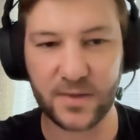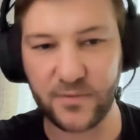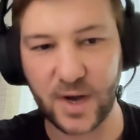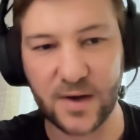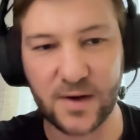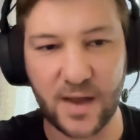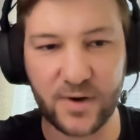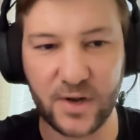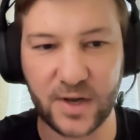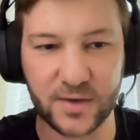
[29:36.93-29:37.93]
If you go and
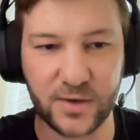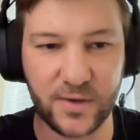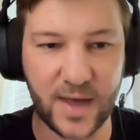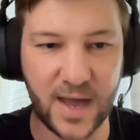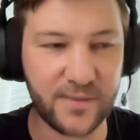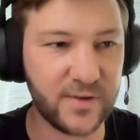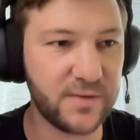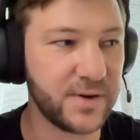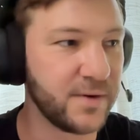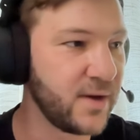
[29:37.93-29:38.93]
have a look at who they have
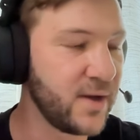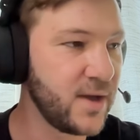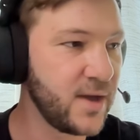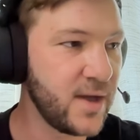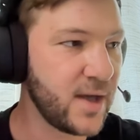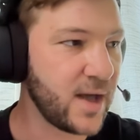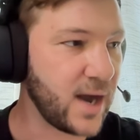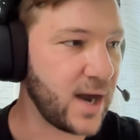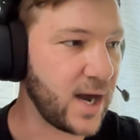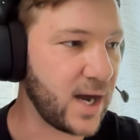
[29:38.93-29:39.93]
given
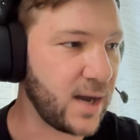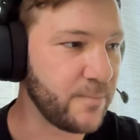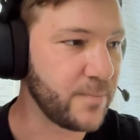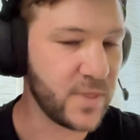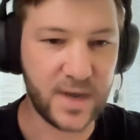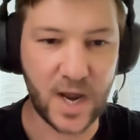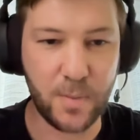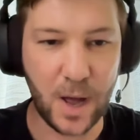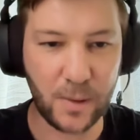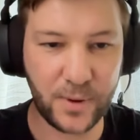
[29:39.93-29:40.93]
the
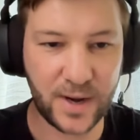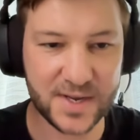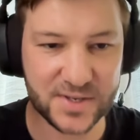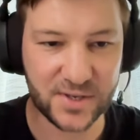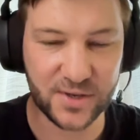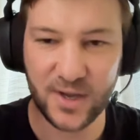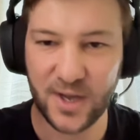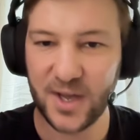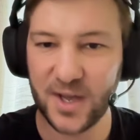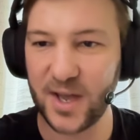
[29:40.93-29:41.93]
Nobel Prize to,
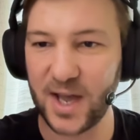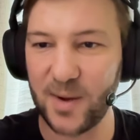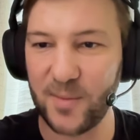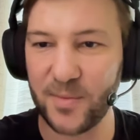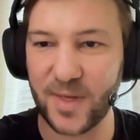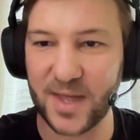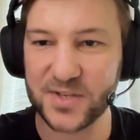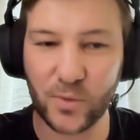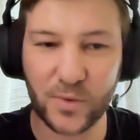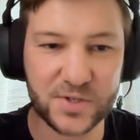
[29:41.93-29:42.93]

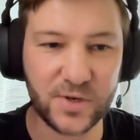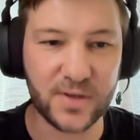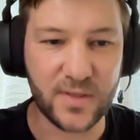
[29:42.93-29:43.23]
that's always true.